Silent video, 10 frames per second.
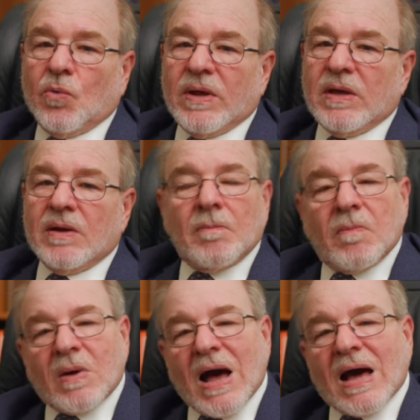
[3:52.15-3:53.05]
We
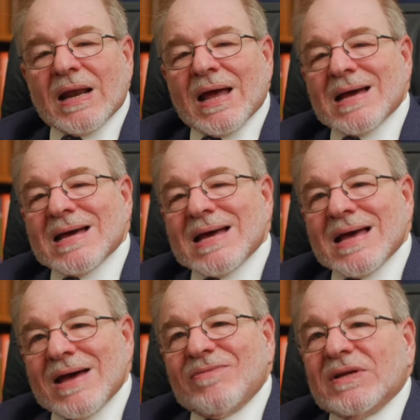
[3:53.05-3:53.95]
got
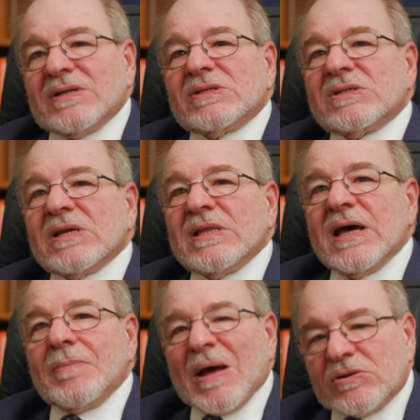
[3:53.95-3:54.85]
evidence
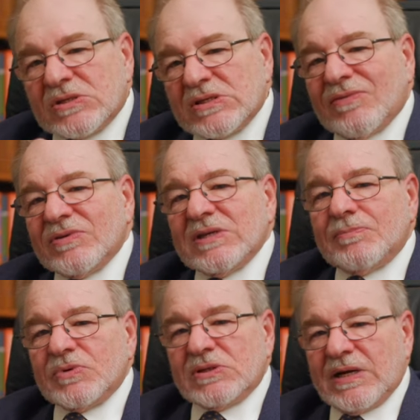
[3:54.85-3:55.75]
that about
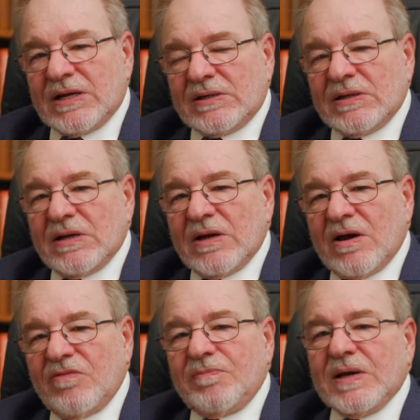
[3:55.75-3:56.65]
70%
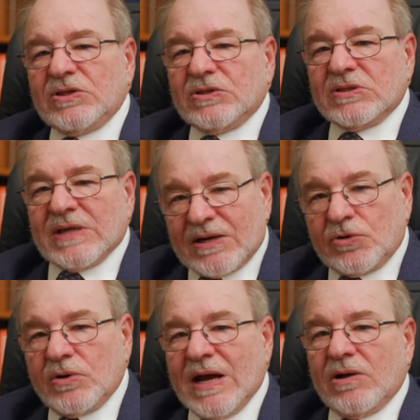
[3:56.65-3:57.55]
of patients
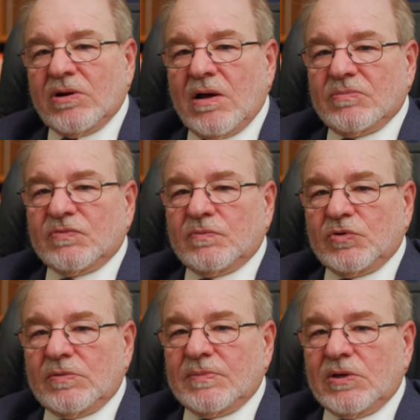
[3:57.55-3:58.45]
had good outcomes from
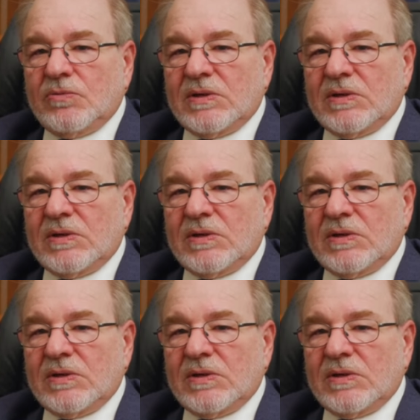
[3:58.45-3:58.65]
treatment at